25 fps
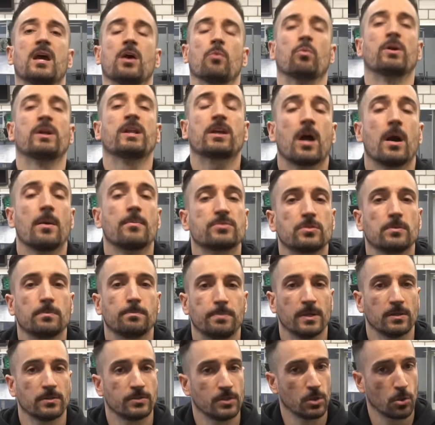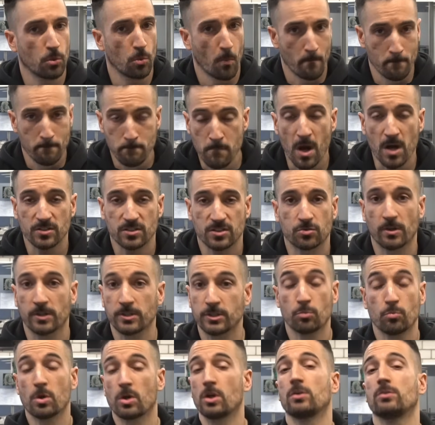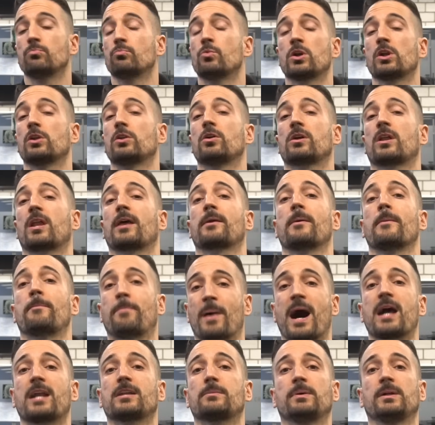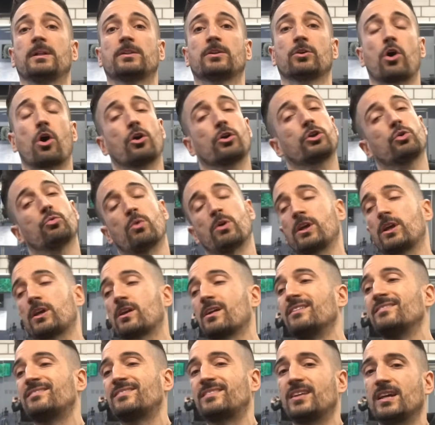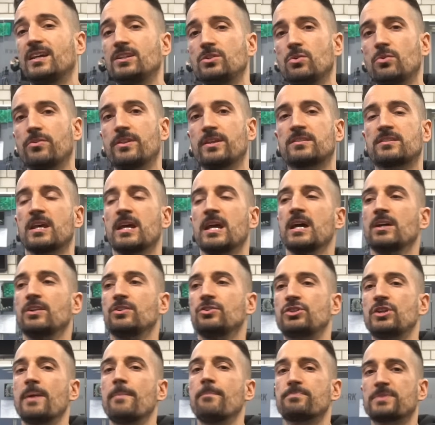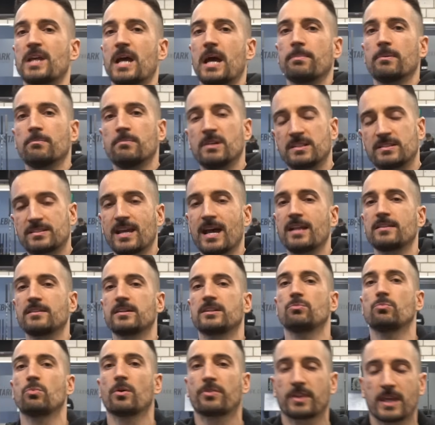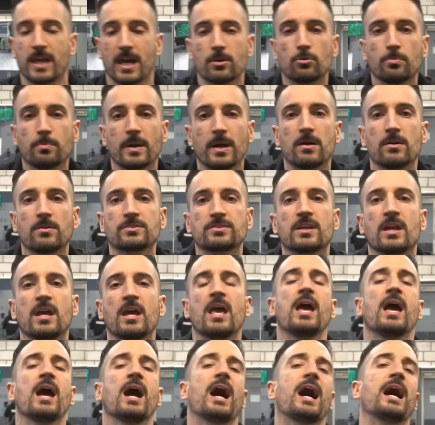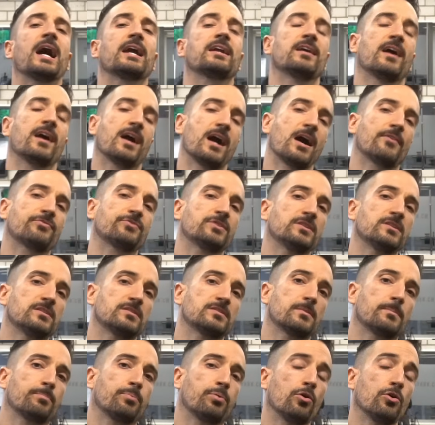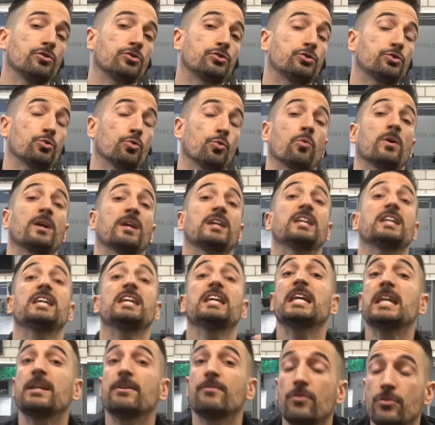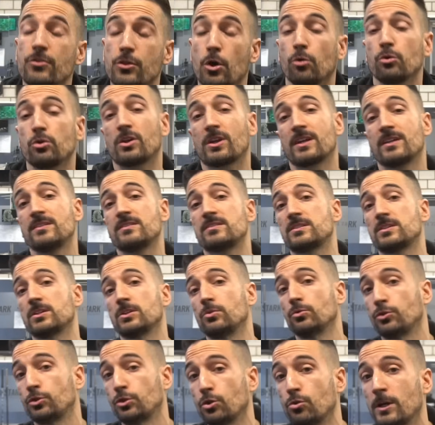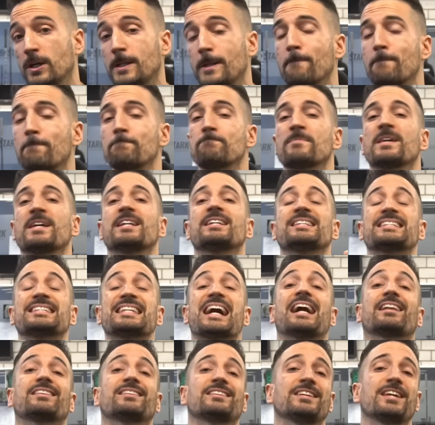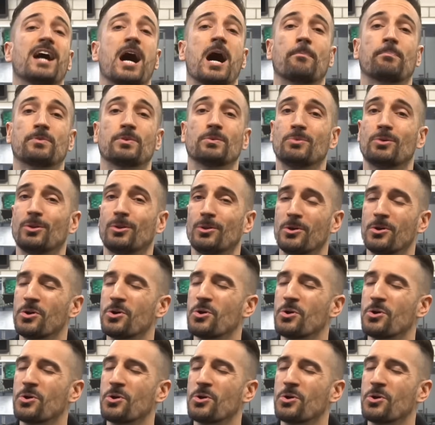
when it comes to building muscle and you want to look like a bodybuilder, or you want to continue this gym type of mentality with kettlebells, I have to disappoint you. Even though you can still do it, it is not the optimal